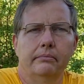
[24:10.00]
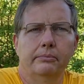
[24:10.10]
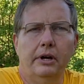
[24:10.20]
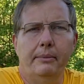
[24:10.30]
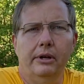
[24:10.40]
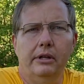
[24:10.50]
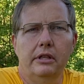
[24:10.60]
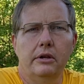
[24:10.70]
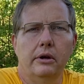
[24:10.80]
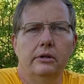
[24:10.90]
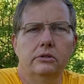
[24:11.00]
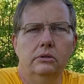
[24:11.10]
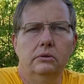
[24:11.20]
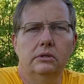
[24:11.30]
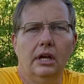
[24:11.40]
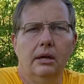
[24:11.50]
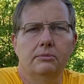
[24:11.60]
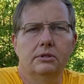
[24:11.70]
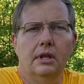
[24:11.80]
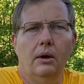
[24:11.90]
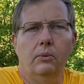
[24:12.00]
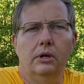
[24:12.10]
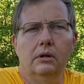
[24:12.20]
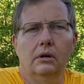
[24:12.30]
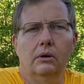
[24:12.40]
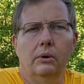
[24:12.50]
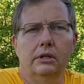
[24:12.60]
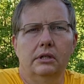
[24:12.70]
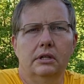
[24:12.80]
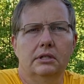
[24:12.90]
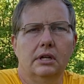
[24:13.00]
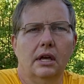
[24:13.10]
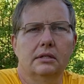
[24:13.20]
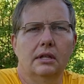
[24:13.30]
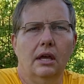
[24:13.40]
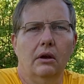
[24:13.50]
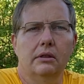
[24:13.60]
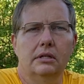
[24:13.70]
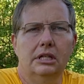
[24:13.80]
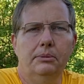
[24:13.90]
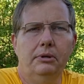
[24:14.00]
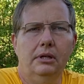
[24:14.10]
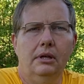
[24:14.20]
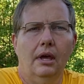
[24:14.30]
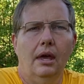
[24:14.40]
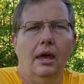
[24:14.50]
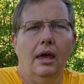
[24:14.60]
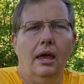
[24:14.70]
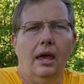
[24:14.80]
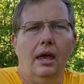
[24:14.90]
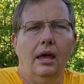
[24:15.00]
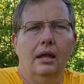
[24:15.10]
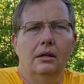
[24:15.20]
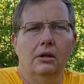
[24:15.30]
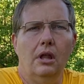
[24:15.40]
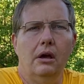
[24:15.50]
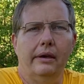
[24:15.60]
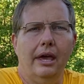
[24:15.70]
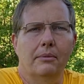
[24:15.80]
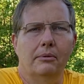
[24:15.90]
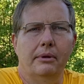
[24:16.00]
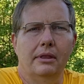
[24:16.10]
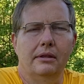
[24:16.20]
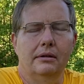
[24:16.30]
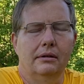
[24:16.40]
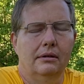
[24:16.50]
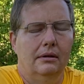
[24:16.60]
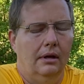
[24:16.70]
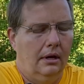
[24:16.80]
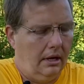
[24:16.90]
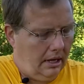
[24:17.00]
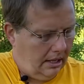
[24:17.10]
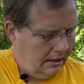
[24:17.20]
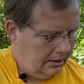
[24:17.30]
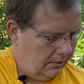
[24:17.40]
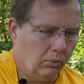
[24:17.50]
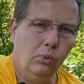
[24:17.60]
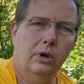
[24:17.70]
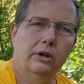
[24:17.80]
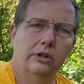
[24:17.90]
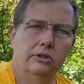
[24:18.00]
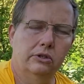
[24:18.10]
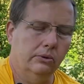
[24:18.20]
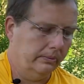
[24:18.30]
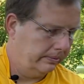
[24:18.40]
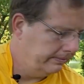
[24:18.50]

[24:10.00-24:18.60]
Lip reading: Primarily, there are two types that we are going to discuss. They are the teepee and the log cabin method. What are the two?